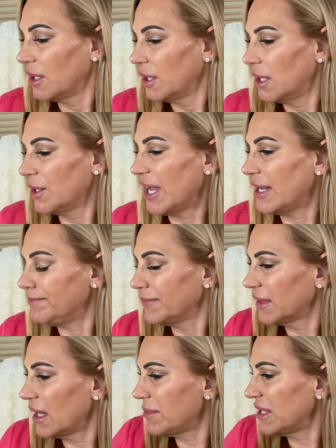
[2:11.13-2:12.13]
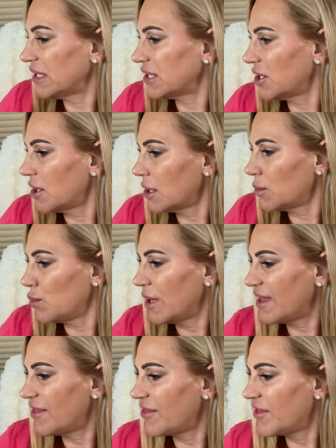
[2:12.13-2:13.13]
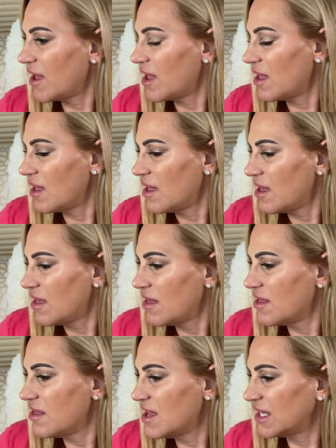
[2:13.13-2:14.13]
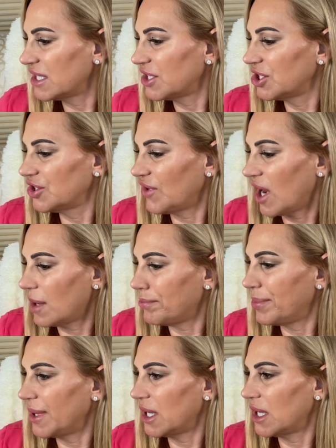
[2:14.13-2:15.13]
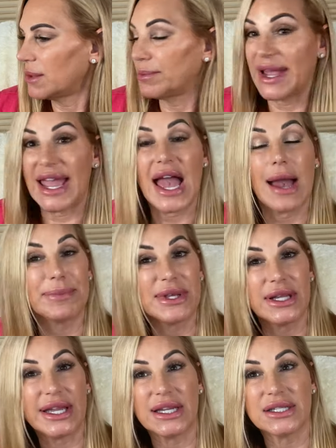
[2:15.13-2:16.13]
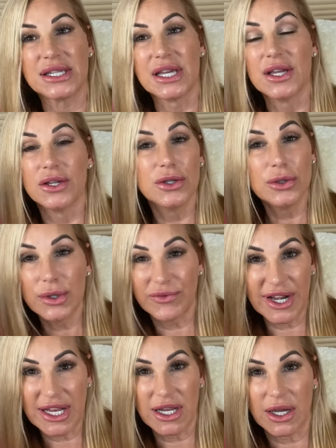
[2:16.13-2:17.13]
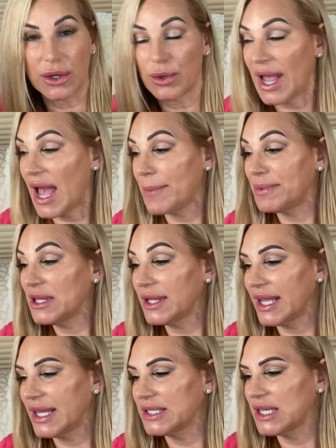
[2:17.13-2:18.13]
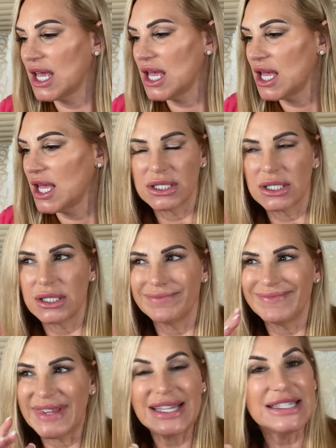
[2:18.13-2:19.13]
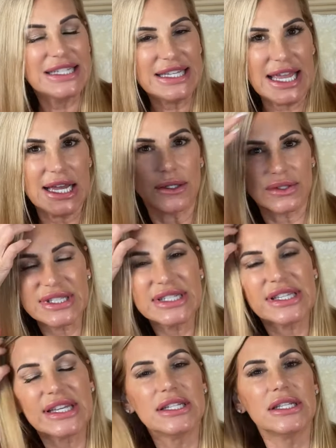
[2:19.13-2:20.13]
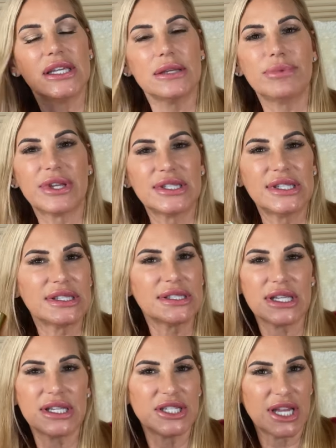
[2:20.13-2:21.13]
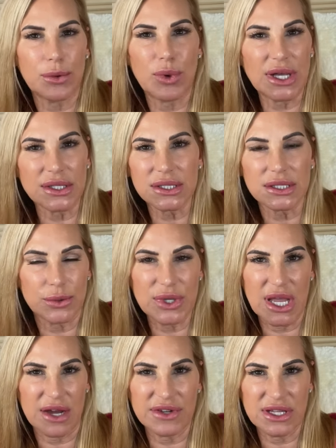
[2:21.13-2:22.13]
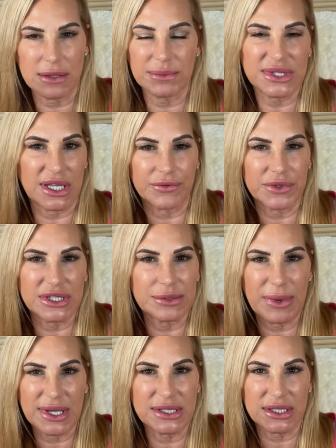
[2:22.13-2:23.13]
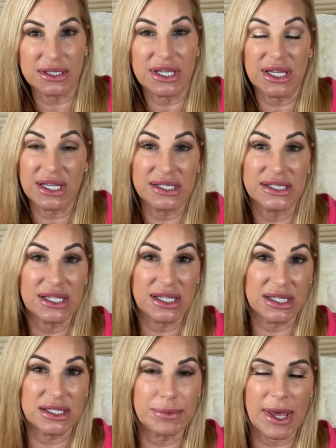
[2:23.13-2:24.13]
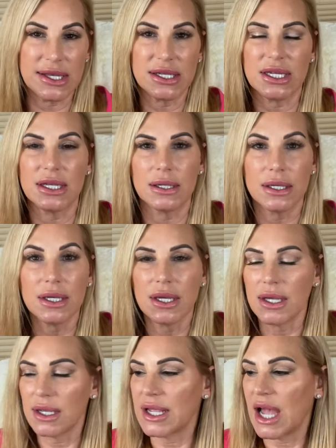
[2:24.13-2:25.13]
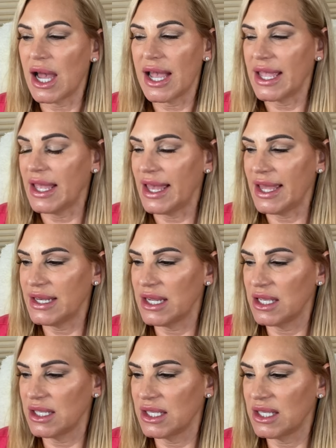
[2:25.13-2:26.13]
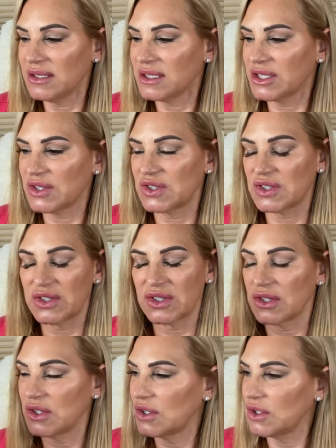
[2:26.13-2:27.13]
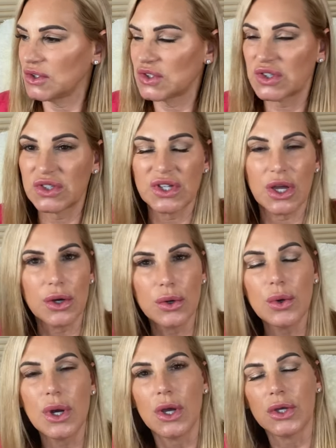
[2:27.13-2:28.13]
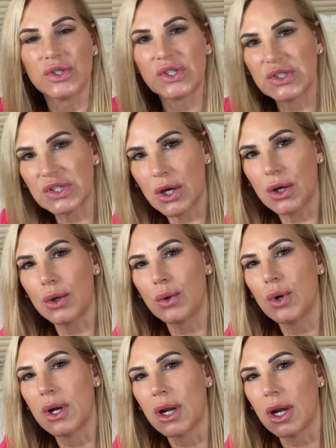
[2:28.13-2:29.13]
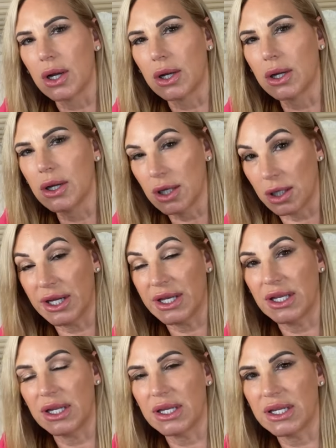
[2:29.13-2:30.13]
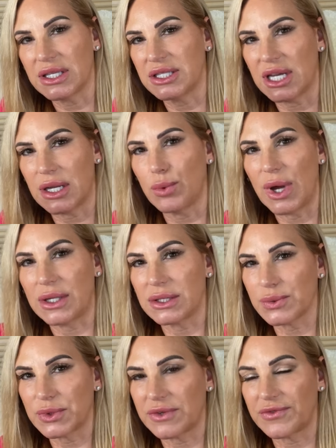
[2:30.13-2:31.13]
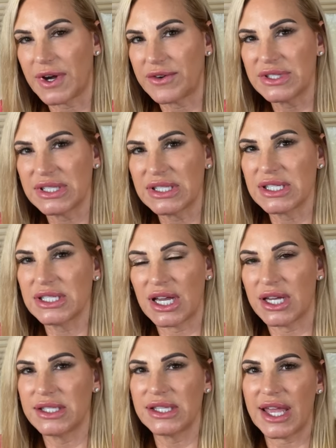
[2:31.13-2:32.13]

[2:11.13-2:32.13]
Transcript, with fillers: Okay, let me start with this drop by Happy Land. You already know Happy Land indie house. It's indie because this is E J Wells doing everything himself, which is basically indie independent guy, and he's just so so good, E J Wells, with the fragrances he does.